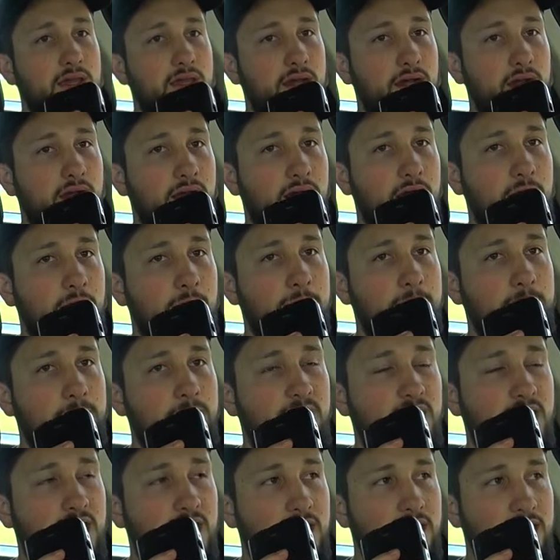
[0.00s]

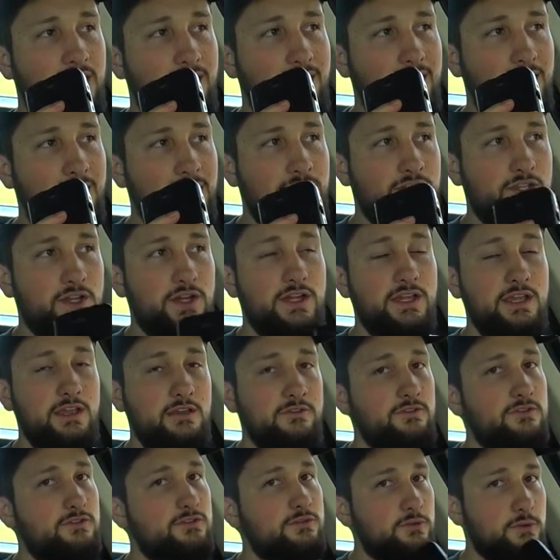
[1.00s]
it's going to
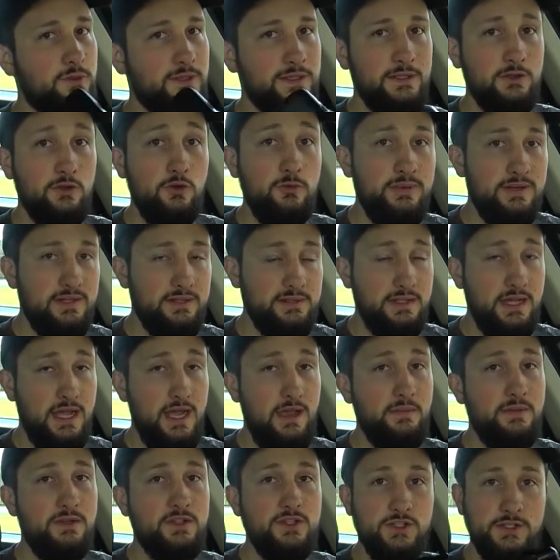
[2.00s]
give you a little bit of
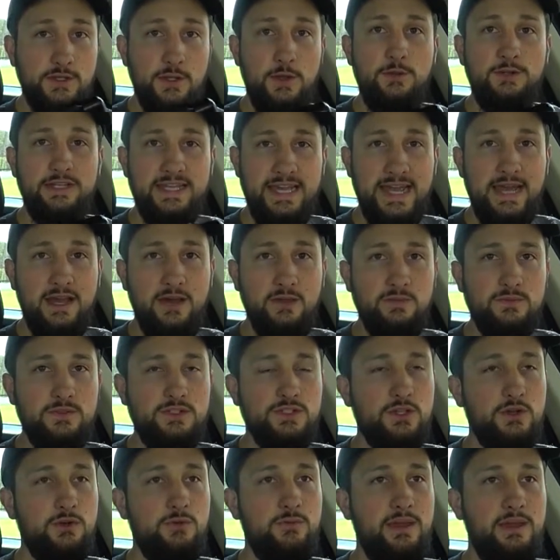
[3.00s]
time to slow down,
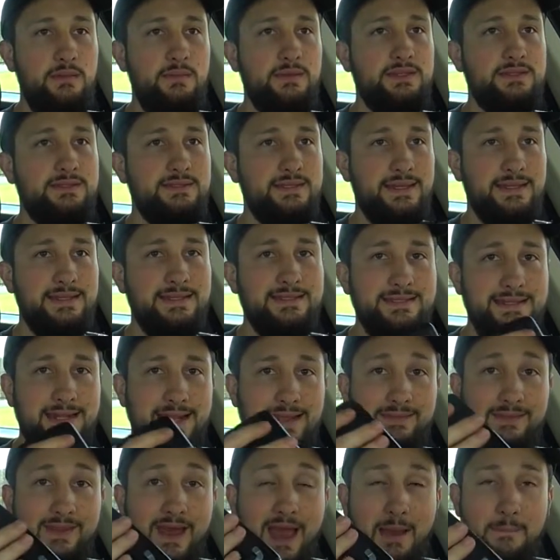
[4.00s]
so maybe the ticket's
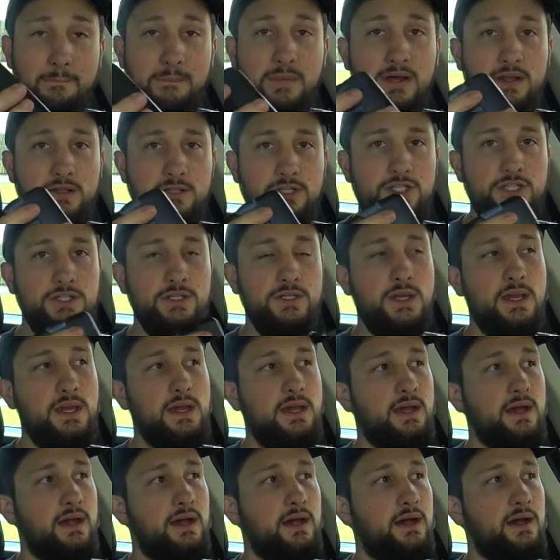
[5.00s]
not that much.
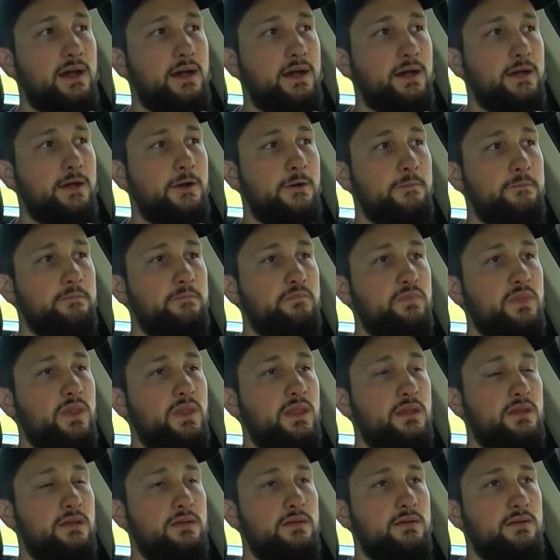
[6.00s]

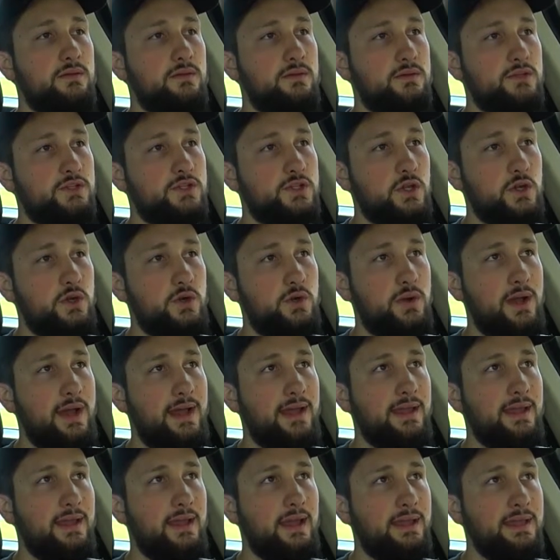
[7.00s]
So
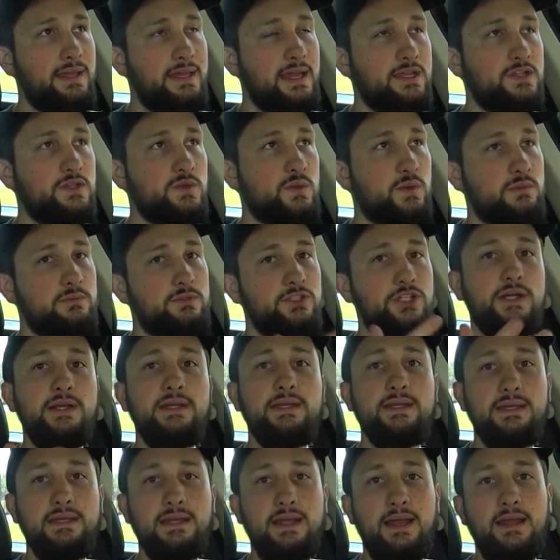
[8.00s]
I guess what I'm trying
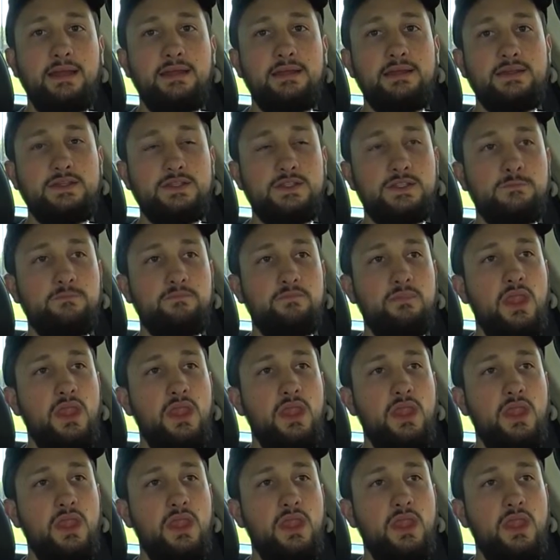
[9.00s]
to get at is,